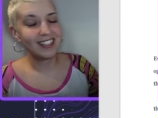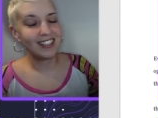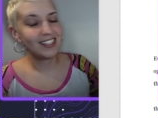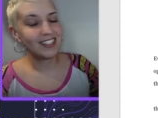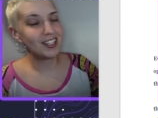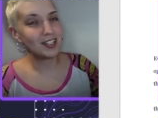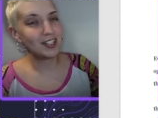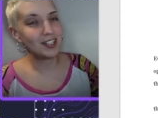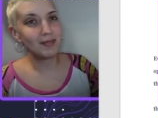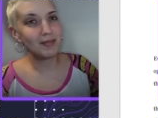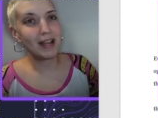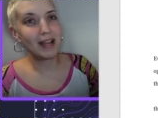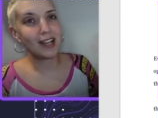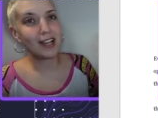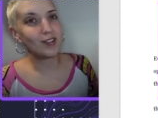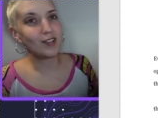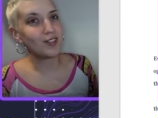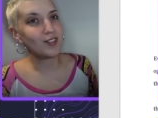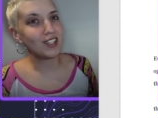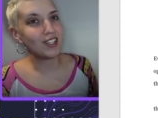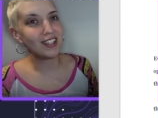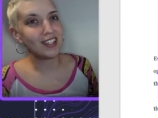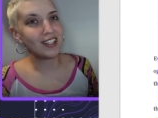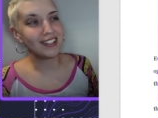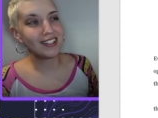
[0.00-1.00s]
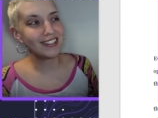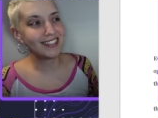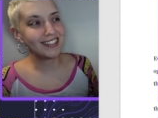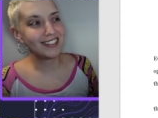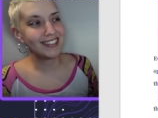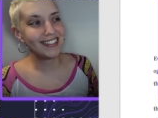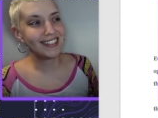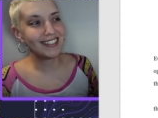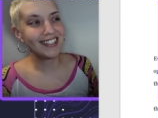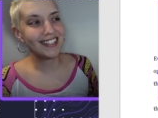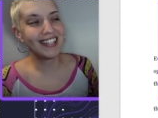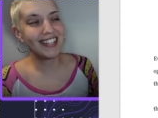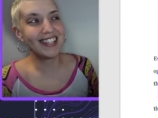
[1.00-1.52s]
Judge McAfee.
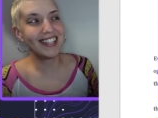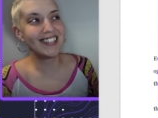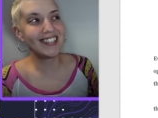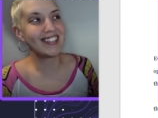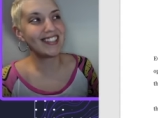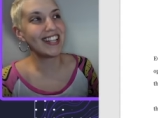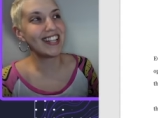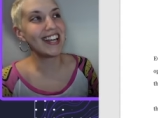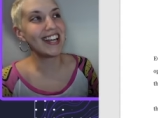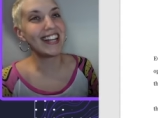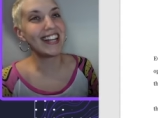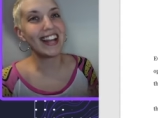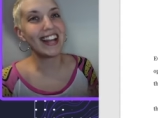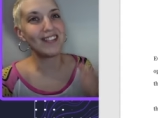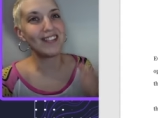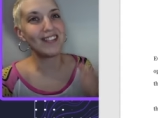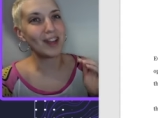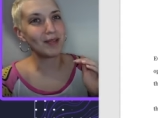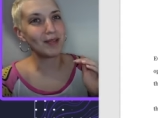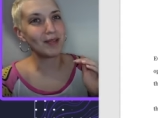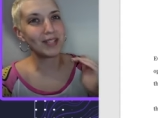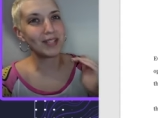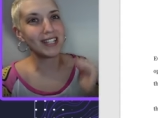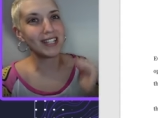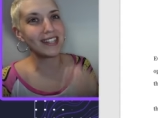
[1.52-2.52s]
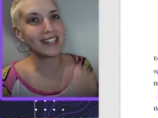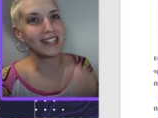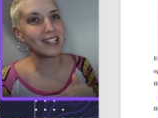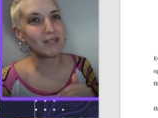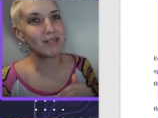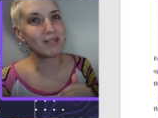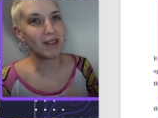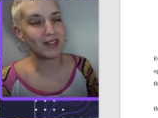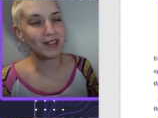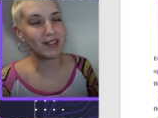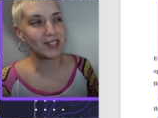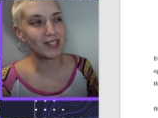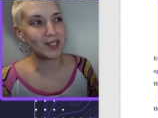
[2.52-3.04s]
He said, I'm going to think
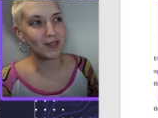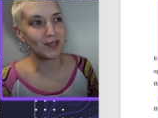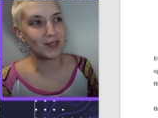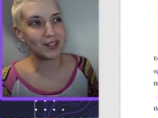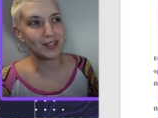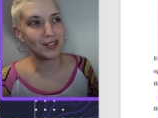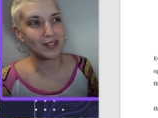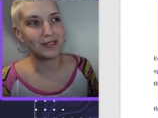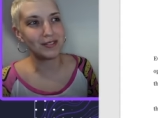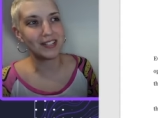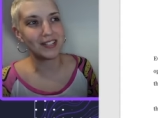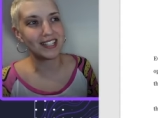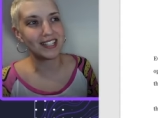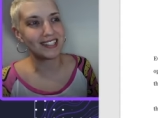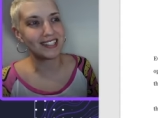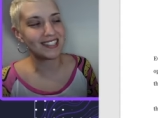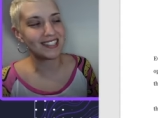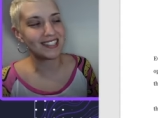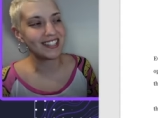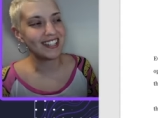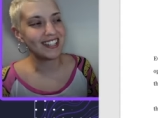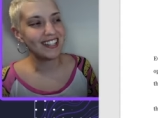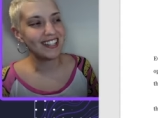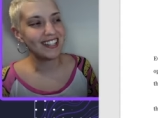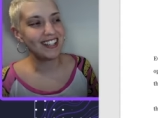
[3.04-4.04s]
about this for 2 weeks.